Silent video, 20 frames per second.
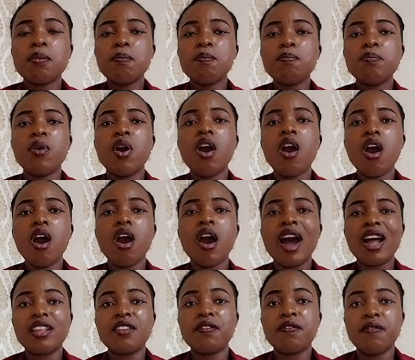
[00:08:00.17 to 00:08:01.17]
more
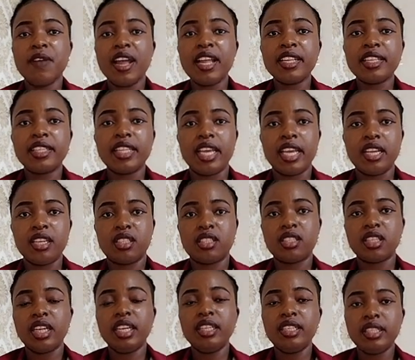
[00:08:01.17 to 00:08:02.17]

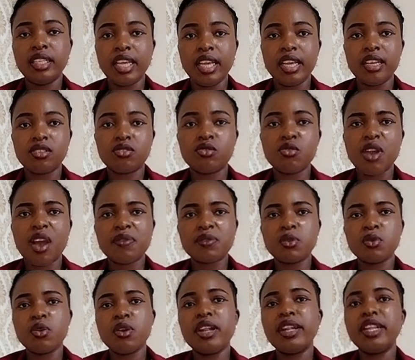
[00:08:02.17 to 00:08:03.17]
advantage in this, you have to
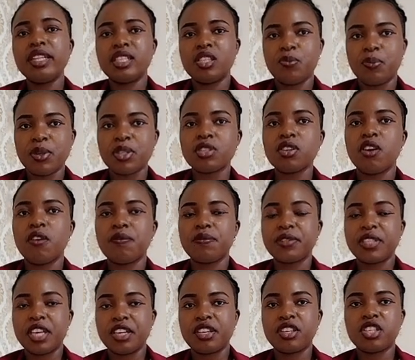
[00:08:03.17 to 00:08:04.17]
know a little bit of
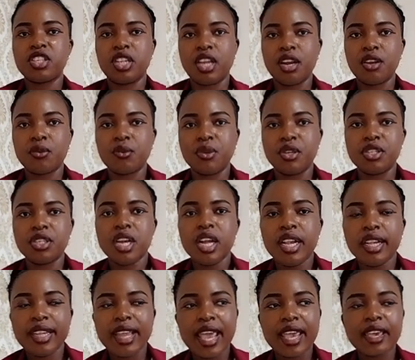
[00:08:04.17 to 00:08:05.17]
Turkish language.
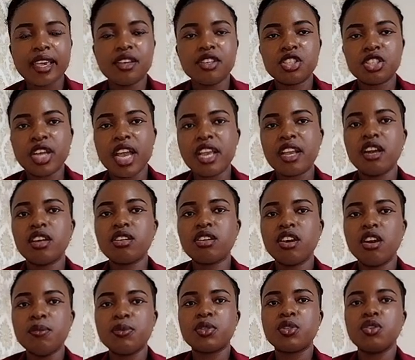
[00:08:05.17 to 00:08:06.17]
Like a child can
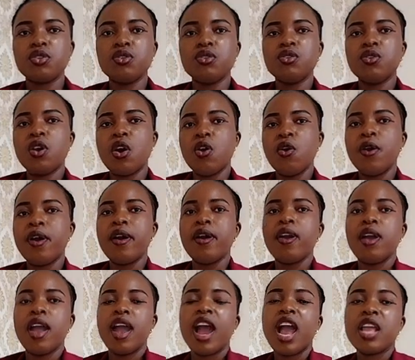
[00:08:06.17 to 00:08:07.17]
come to you, or
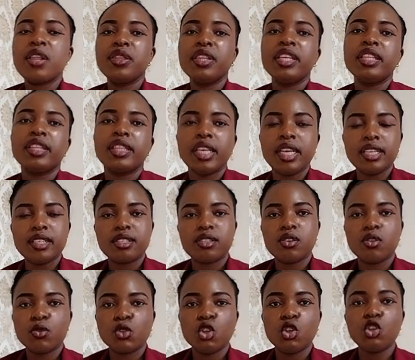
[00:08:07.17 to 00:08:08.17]
I need this.
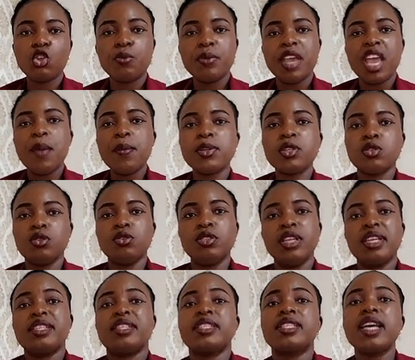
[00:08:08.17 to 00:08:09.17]
You should be able to
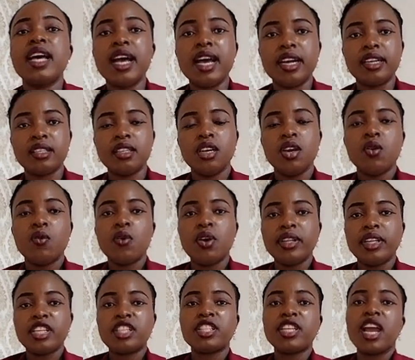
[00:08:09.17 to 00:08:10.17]
understand what
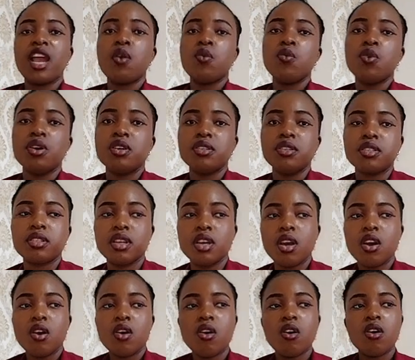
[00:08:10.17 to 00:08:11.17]
the child wants.
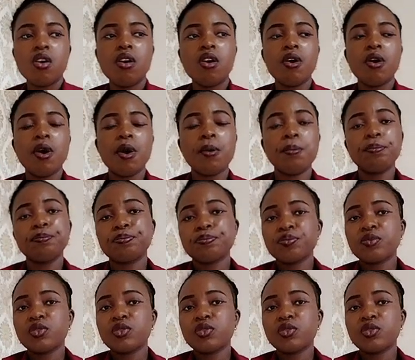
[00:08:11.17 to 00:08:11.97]
Or